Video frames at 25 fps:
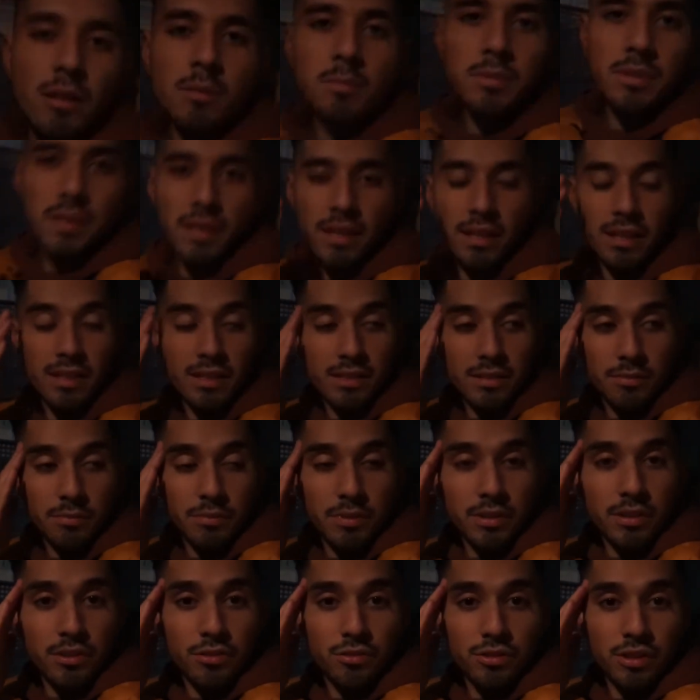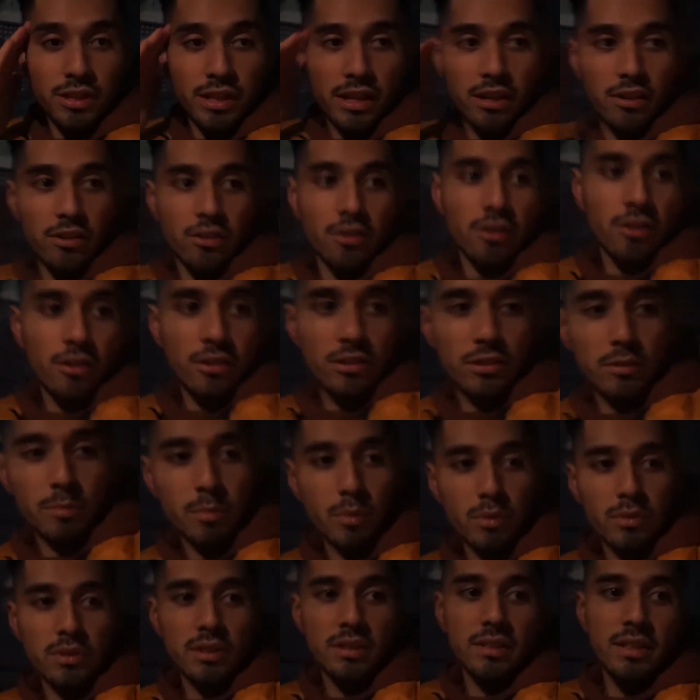I'm saying is if we're gonna drink alcohol, it's
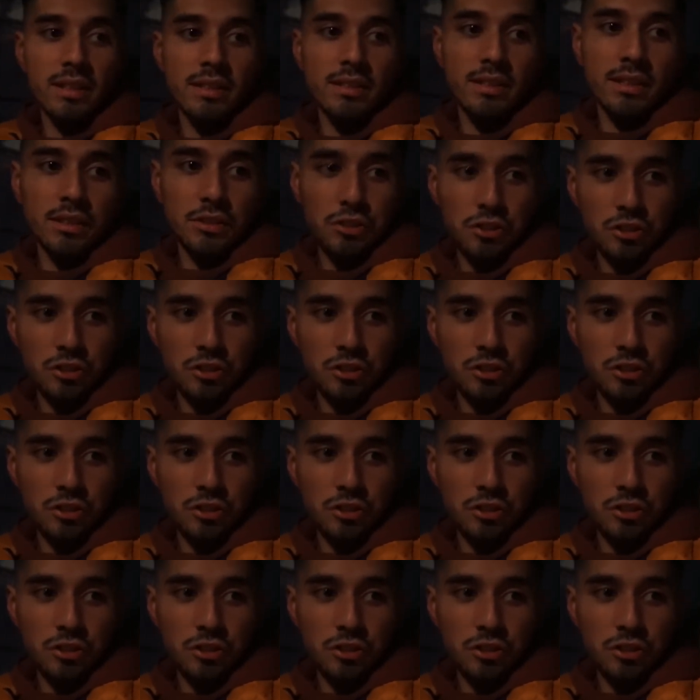supposed to taste like